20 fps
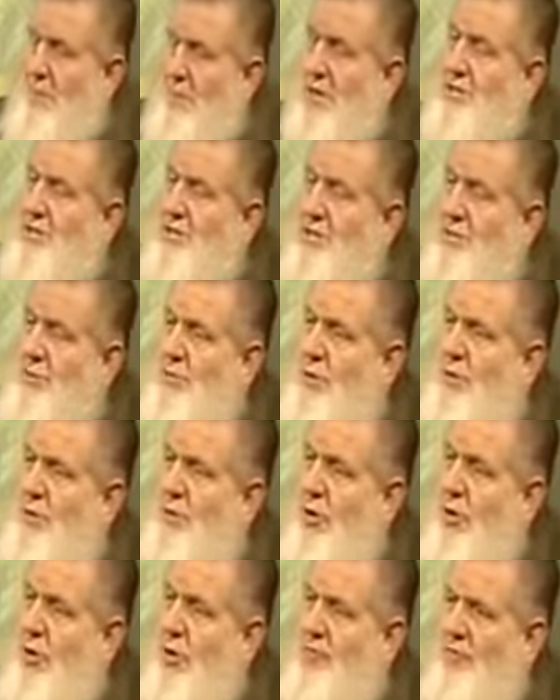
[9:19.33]
But she
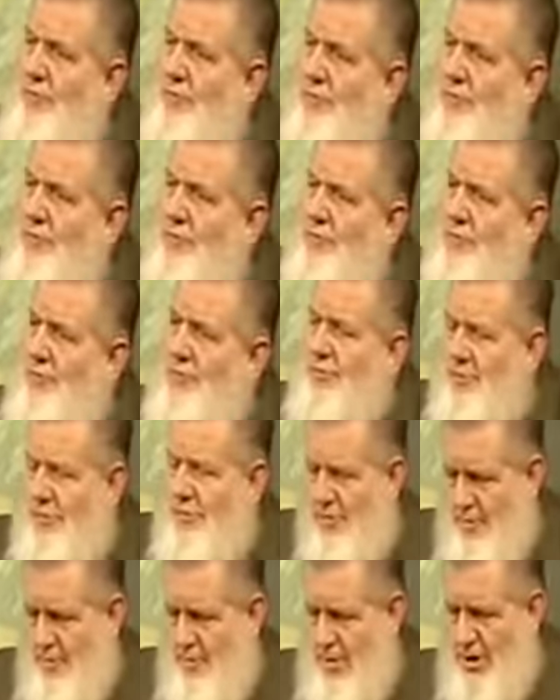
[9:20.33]
went over
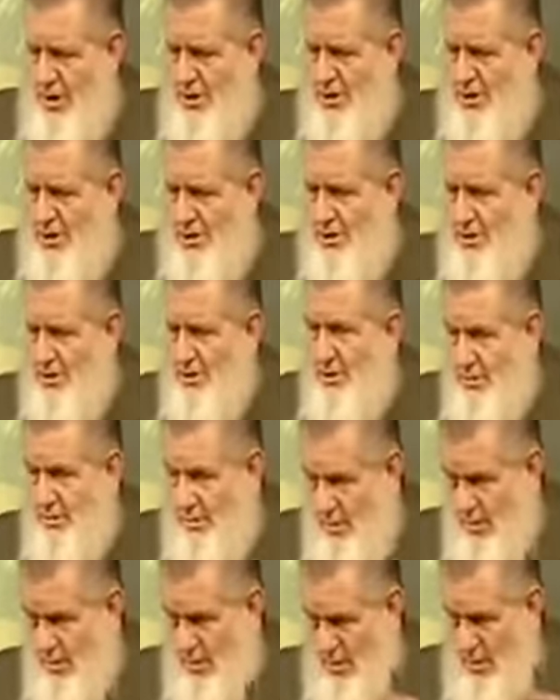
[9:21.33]
to the masjid,
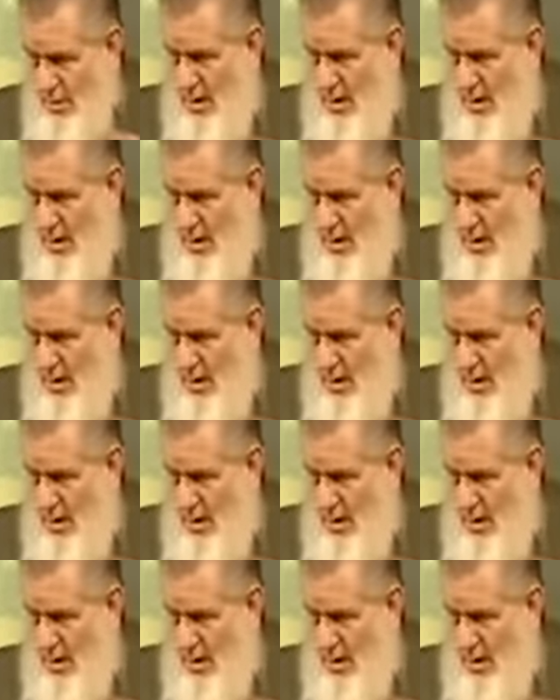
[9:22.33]
the